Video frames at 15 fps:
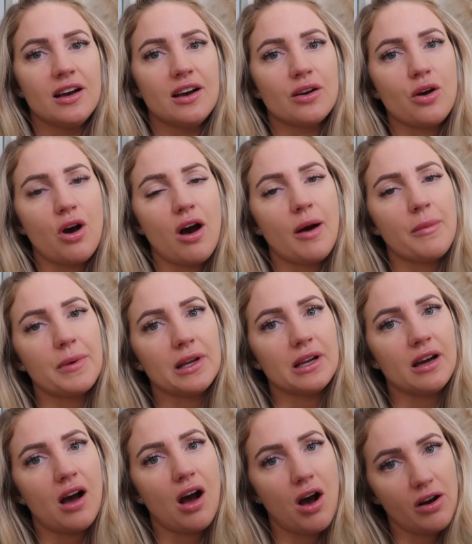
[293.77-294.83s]
I got up
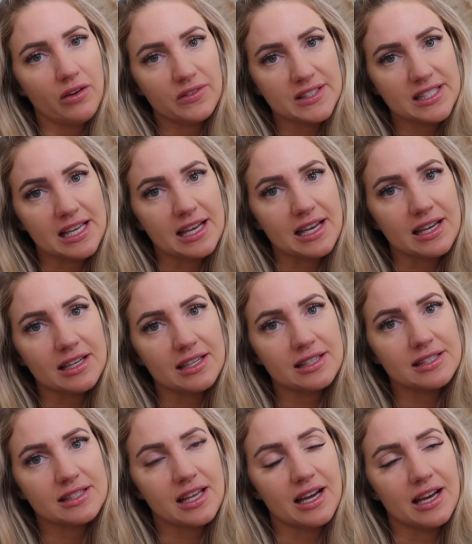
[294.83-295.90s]
at 6:30
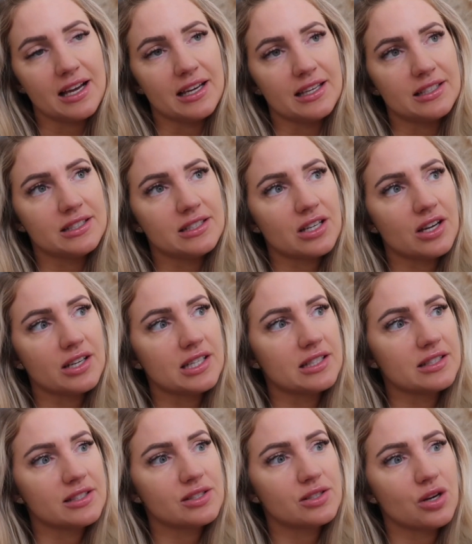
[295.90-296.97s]
and I
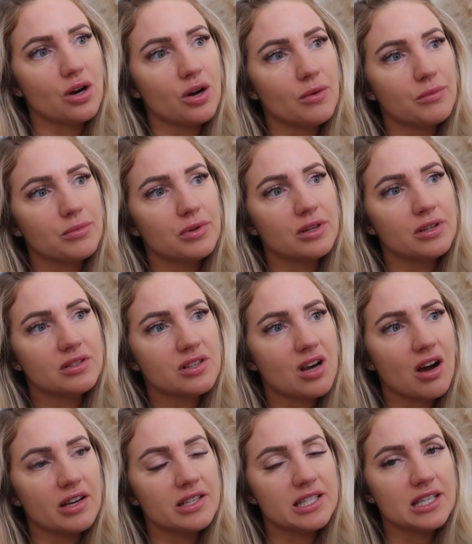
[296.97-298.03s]
didn't stop
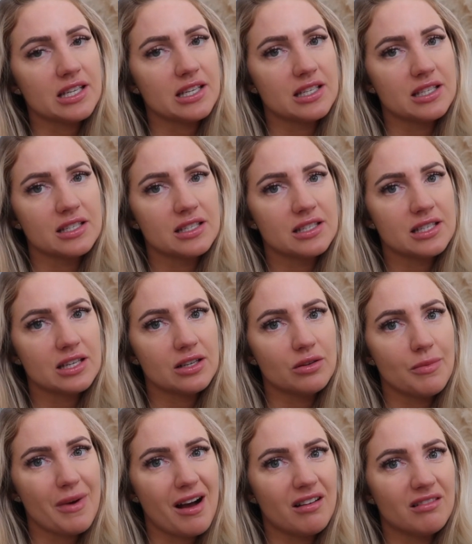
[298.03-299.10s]
tidying till
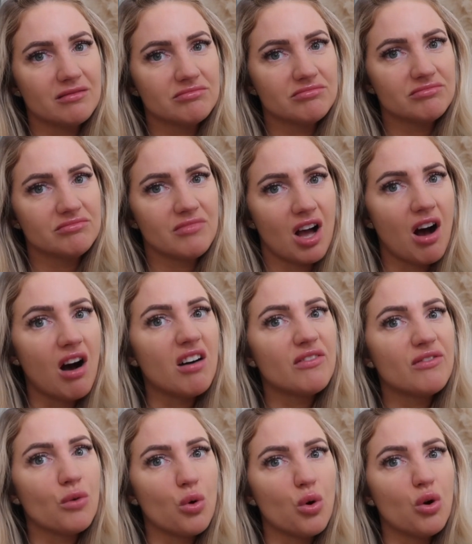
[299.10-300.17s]
about
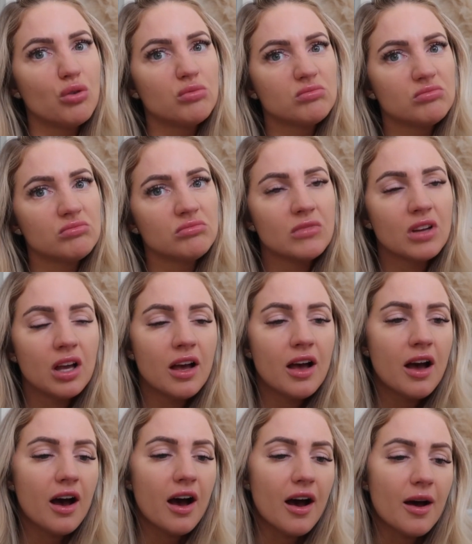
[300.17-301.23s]

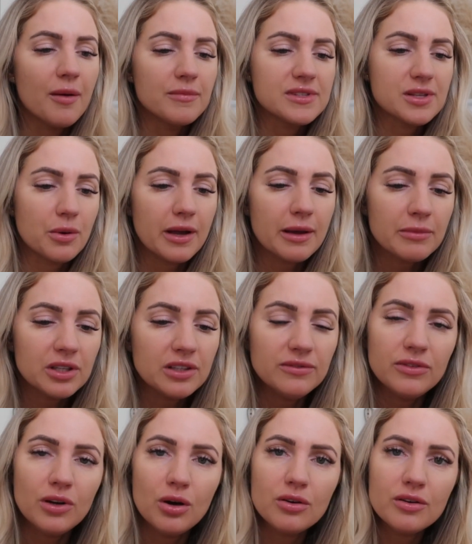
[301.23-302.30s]
4:30. So I am going
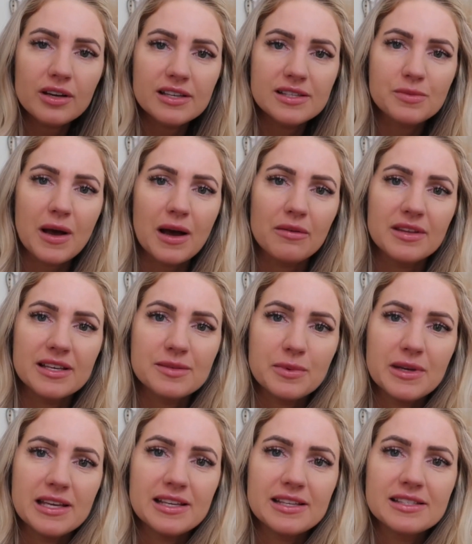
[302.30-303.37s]
to vlog as well this
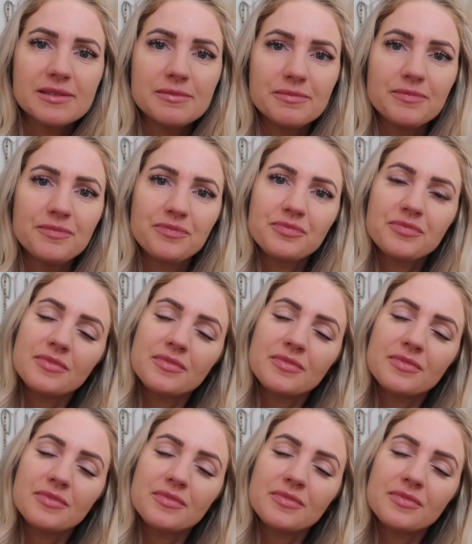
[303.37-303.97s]
week some